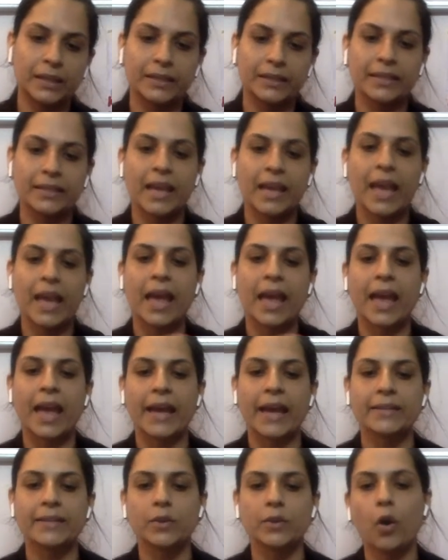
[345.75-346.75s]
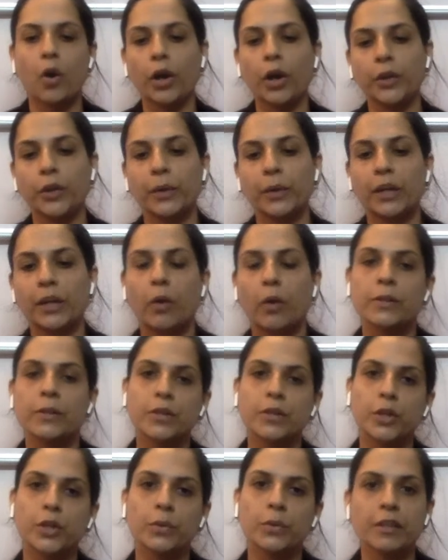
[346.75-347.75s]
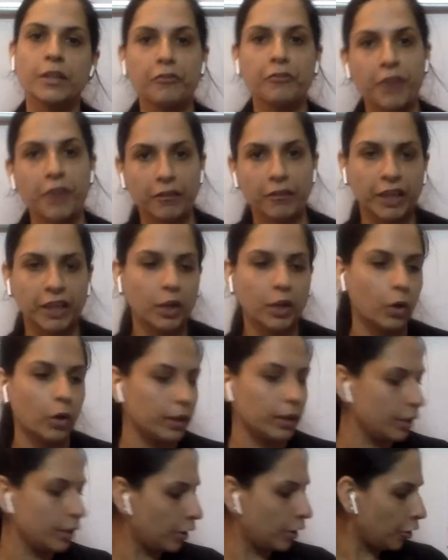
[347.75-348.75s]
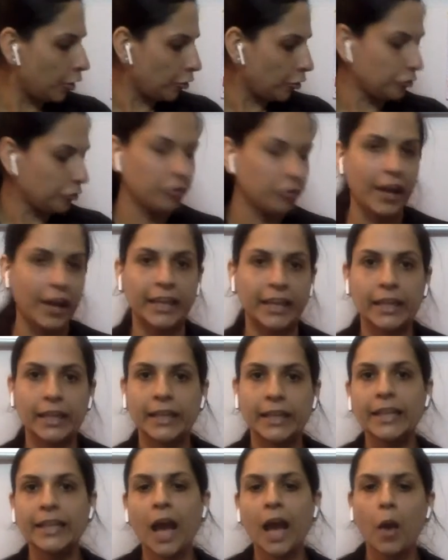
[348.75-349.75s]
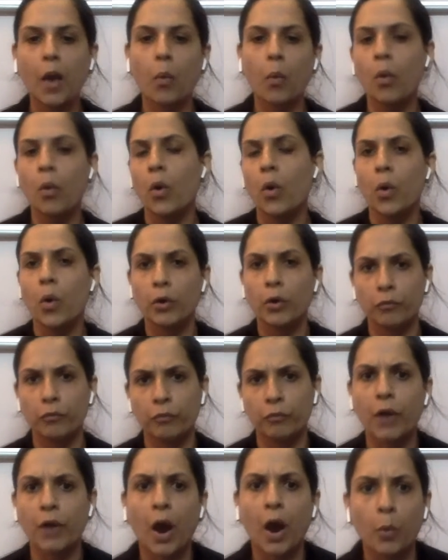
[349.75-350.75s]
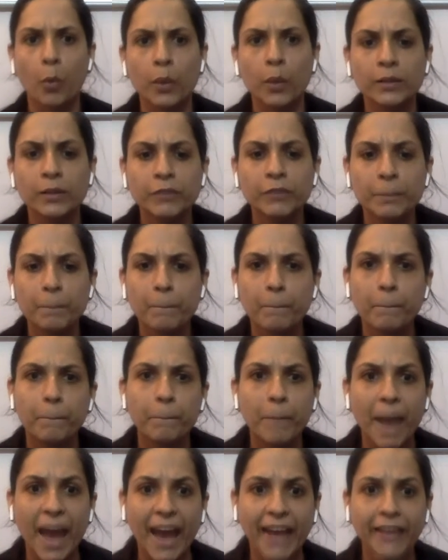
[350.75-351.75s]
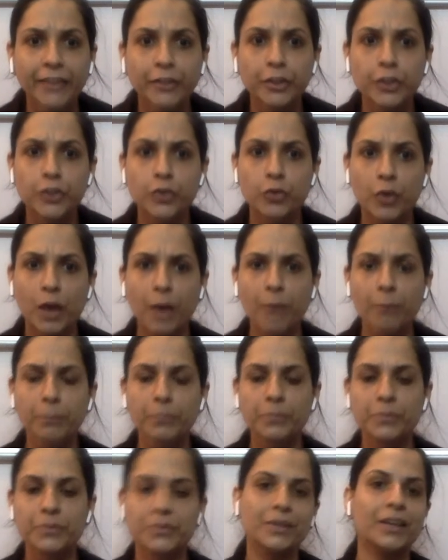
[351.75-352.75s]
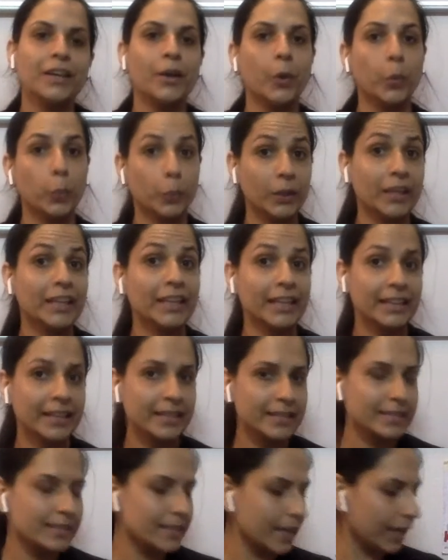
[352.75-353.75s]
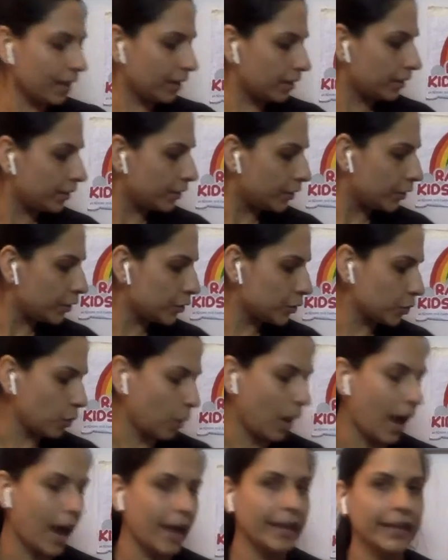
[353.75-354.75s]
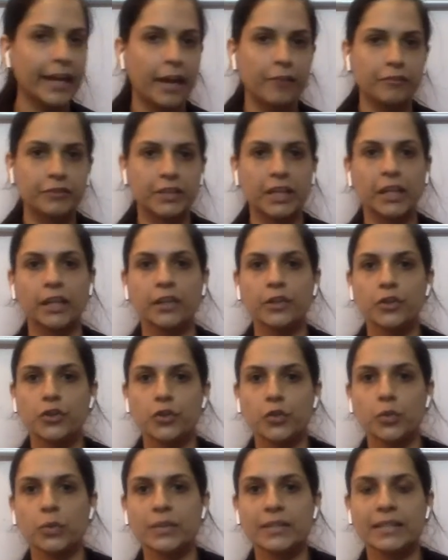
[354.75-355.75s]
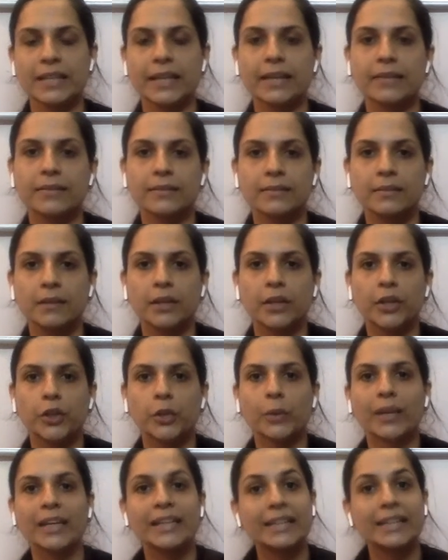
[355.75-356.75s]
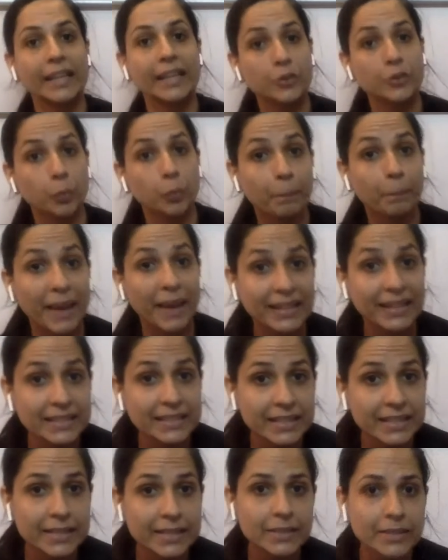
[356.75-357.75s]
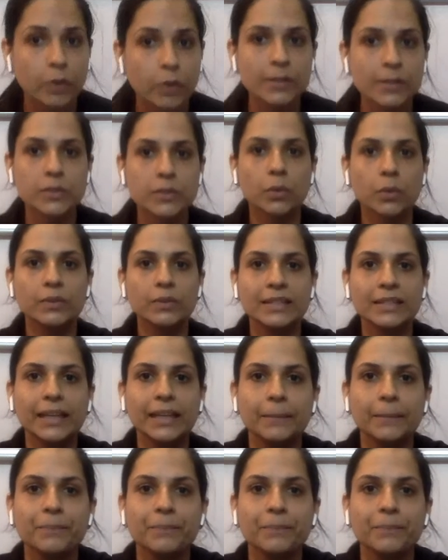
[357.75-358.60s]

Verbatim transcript: Yes. Or you can also use a Fevicol. Fine. Now, how will we bang the drums? We need a stick. So I have taken two sticks. You can take two pencils also. See?